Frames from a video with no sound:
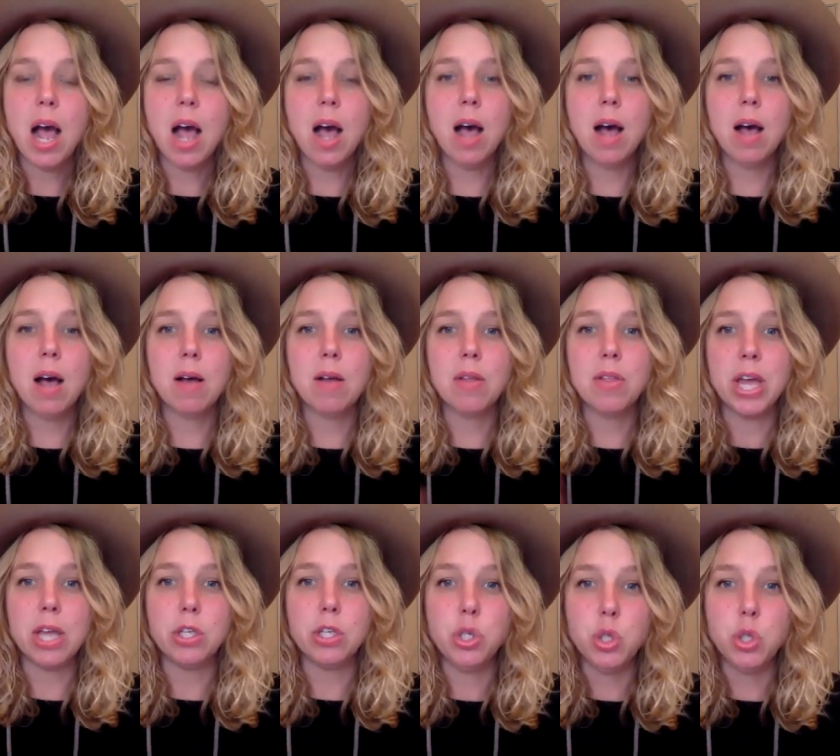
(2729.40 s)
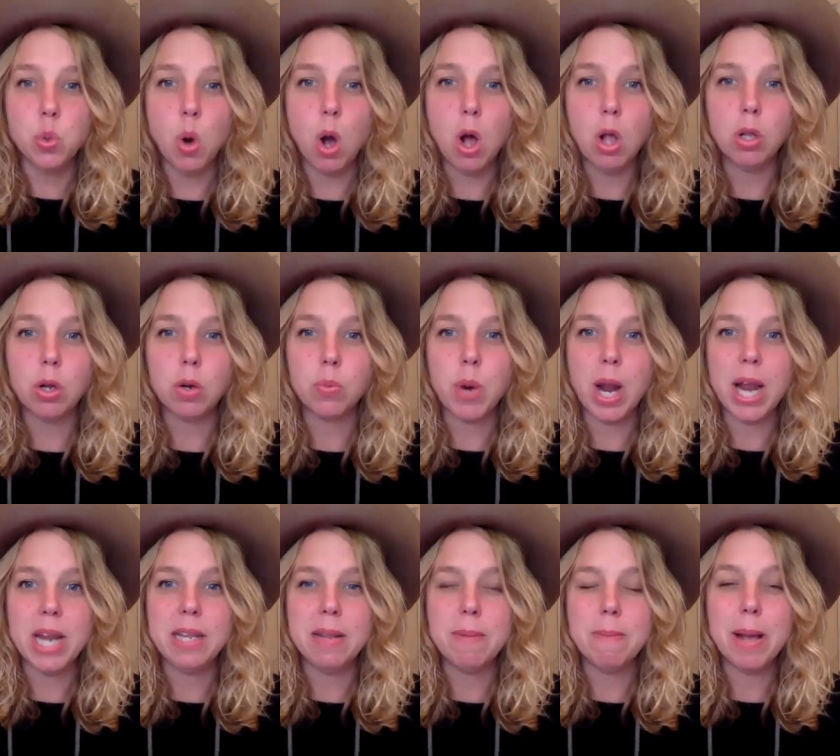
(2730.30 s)
uh, that you all are
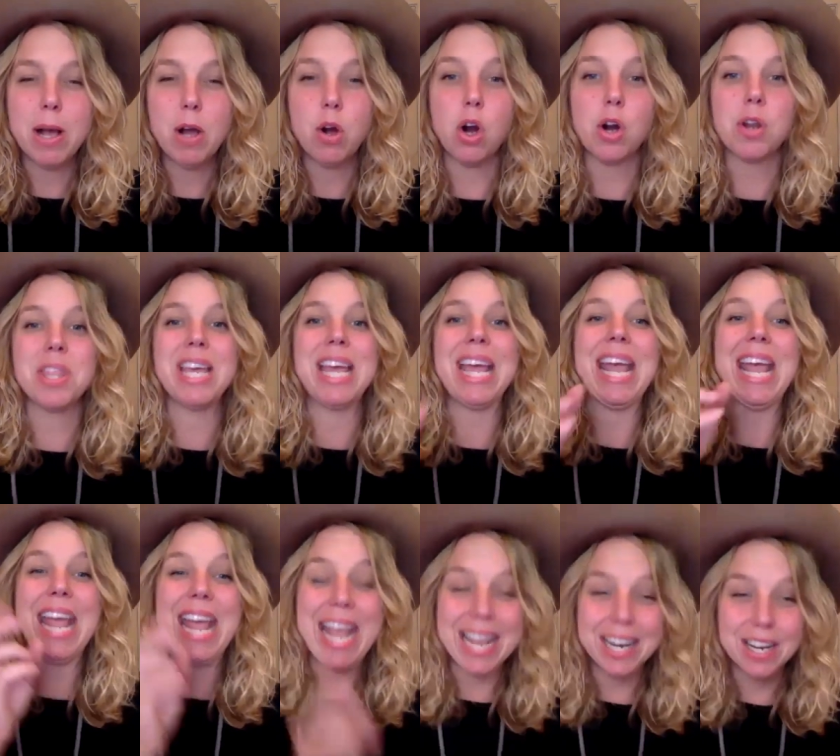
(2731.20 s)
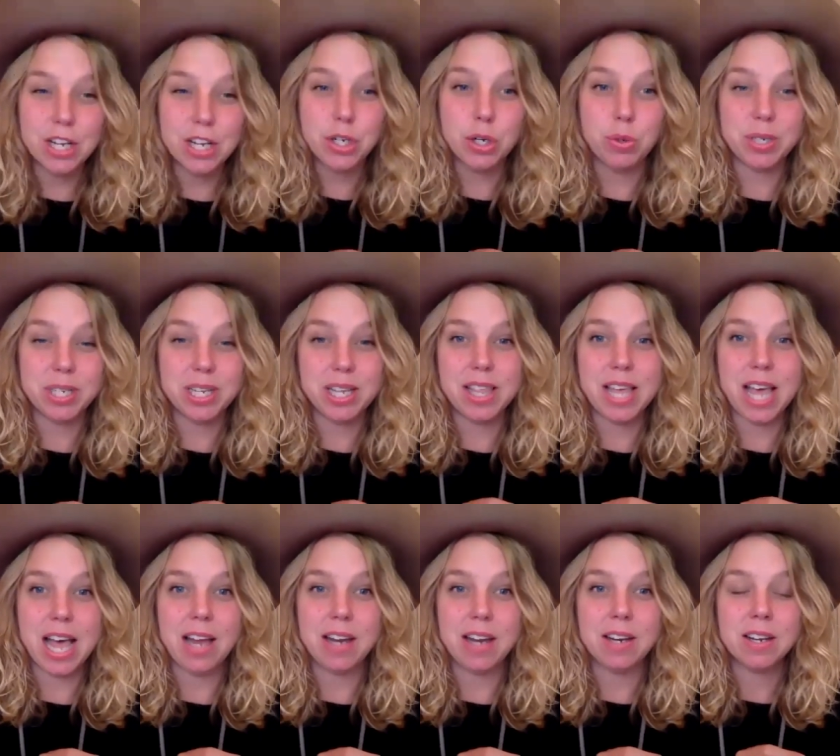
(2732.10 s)
writing about are the antidote to
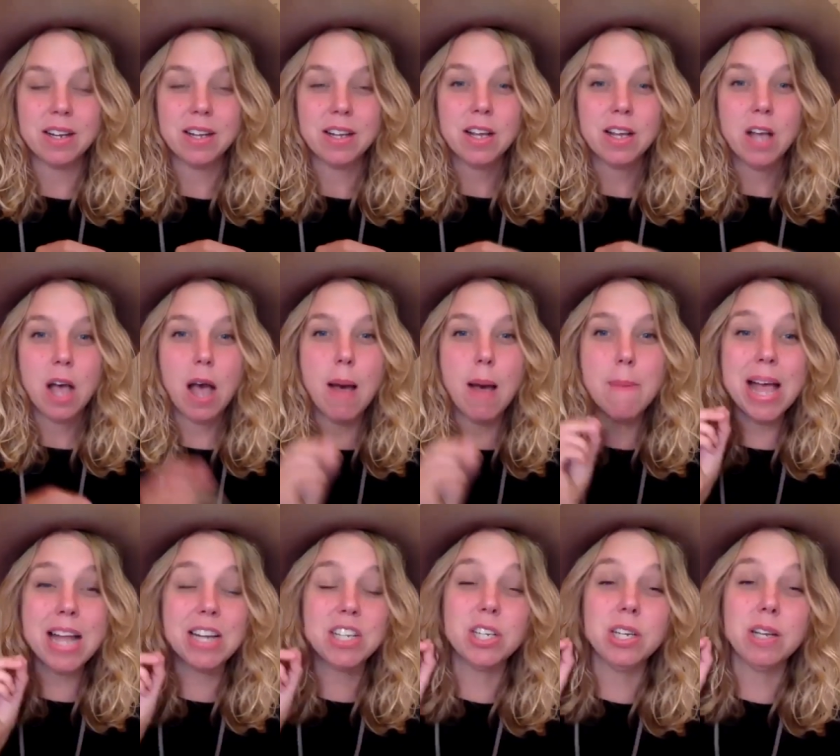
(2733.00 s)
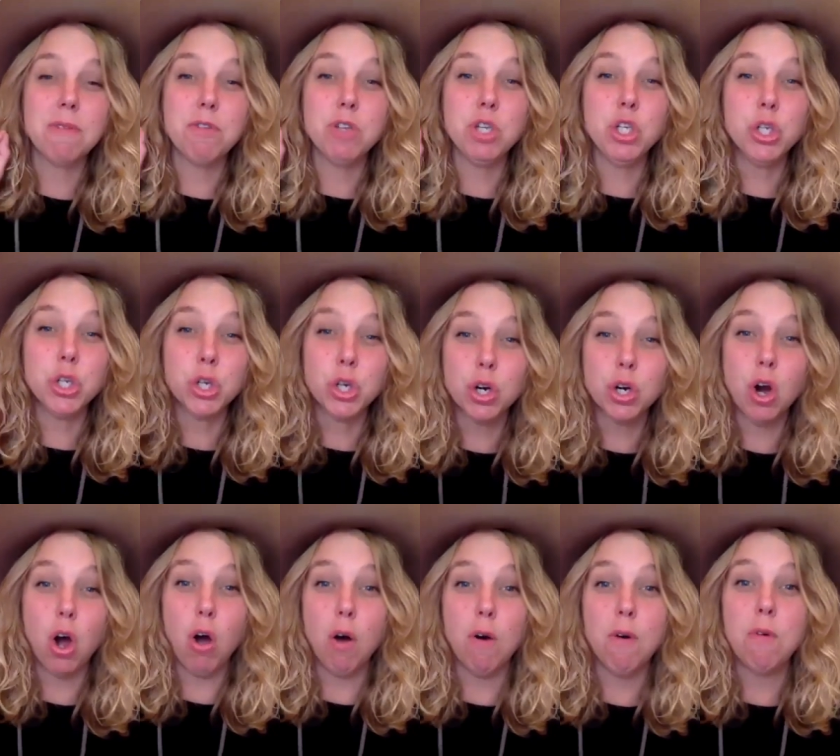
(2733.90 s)
that. Imagine if you're
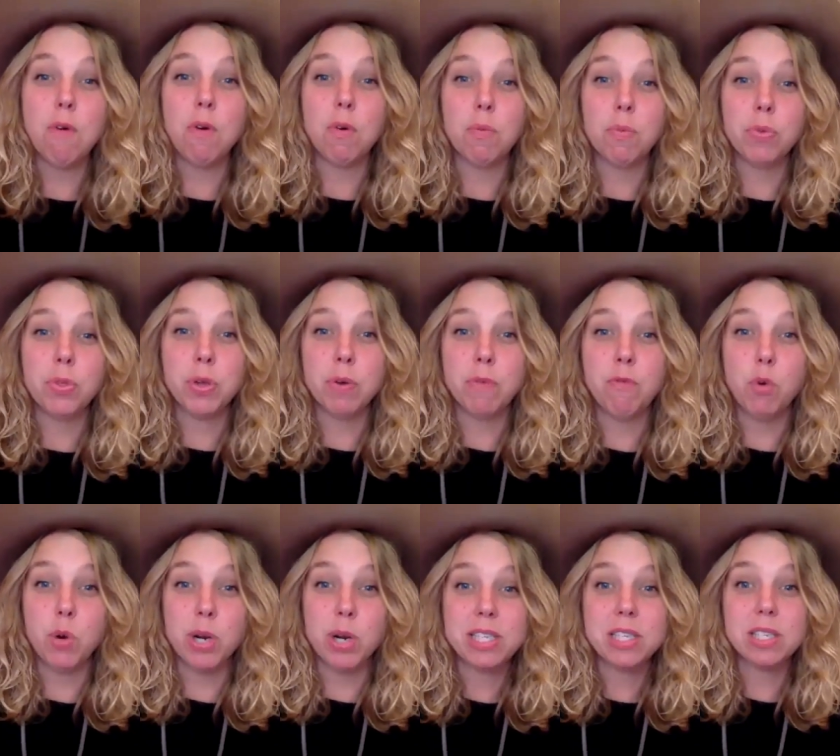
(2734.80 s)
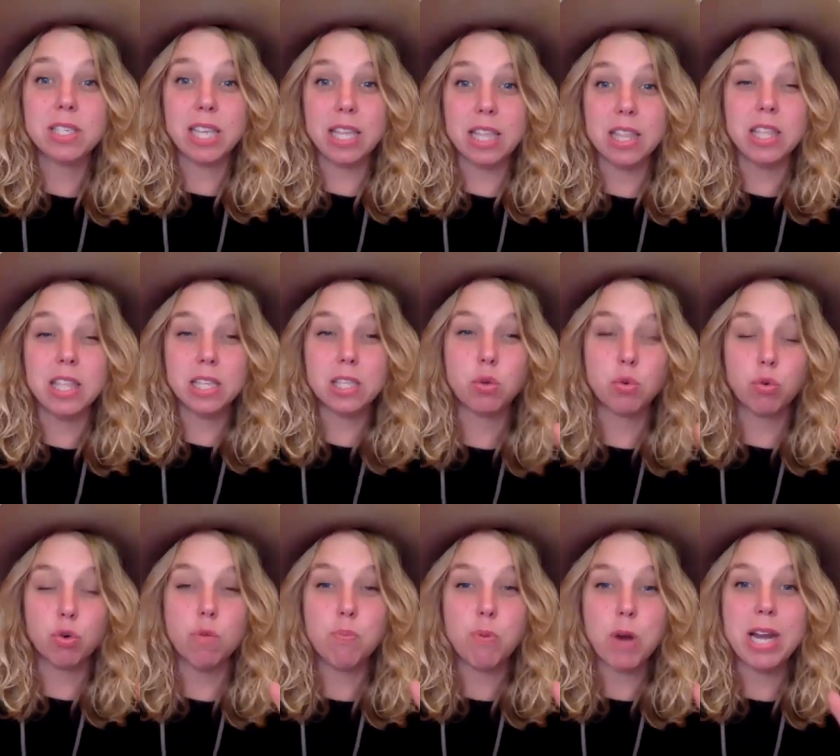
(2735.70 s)
all the voices in this
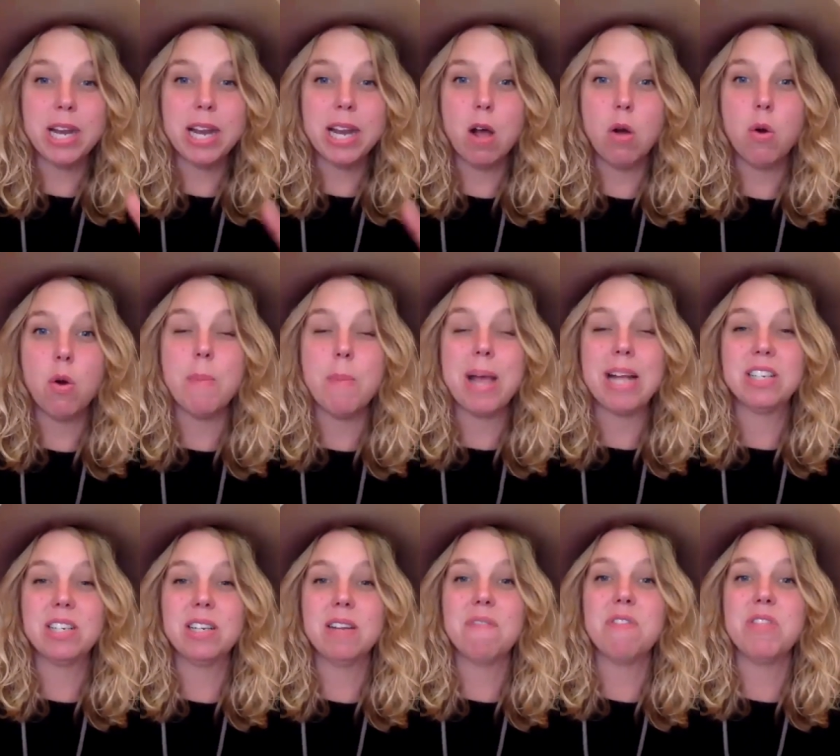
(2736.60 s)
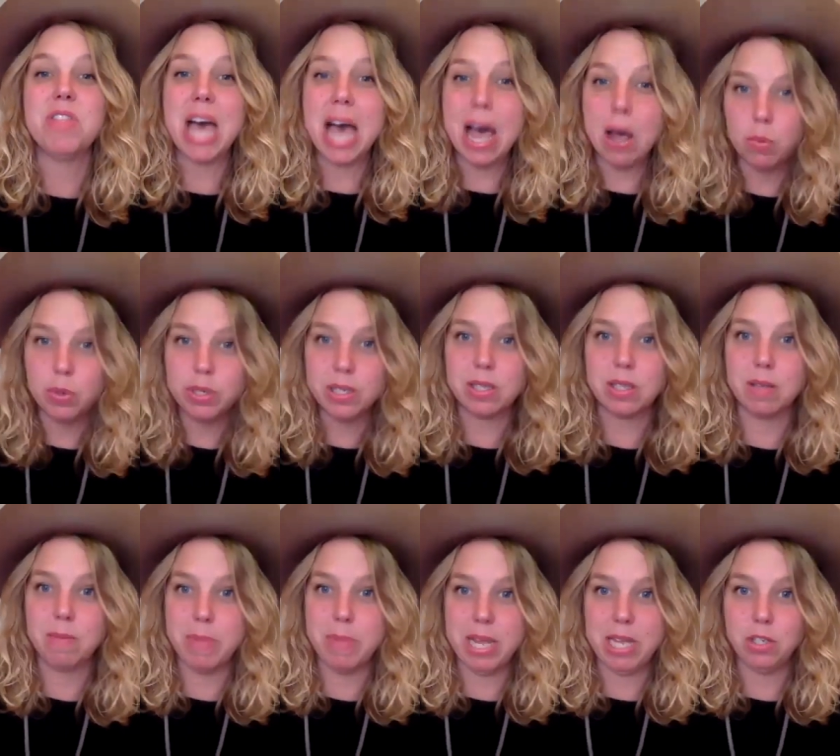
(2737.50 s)
group right now, imagine if that was
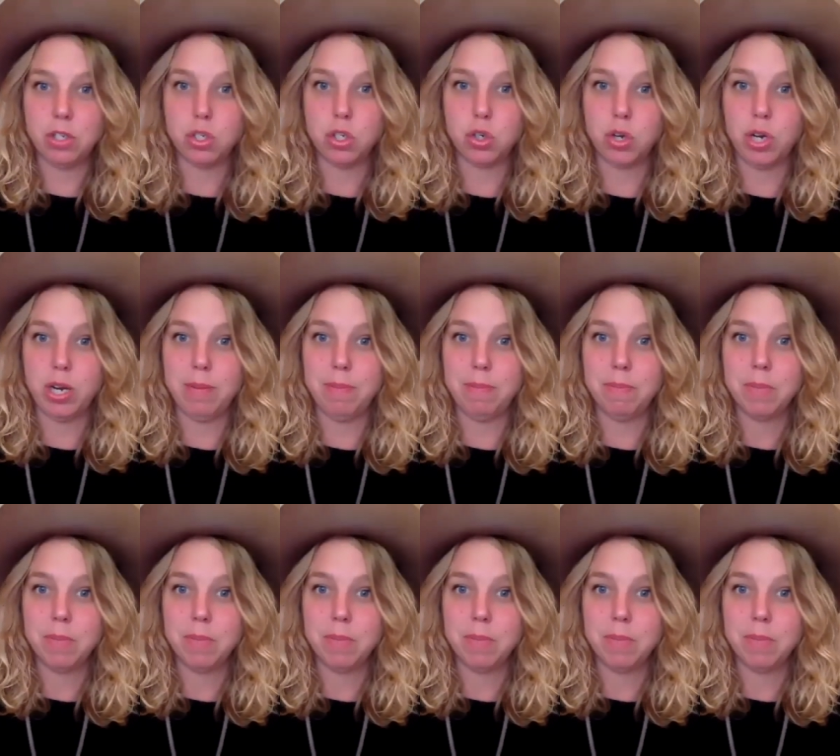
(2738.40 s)
the mainstream.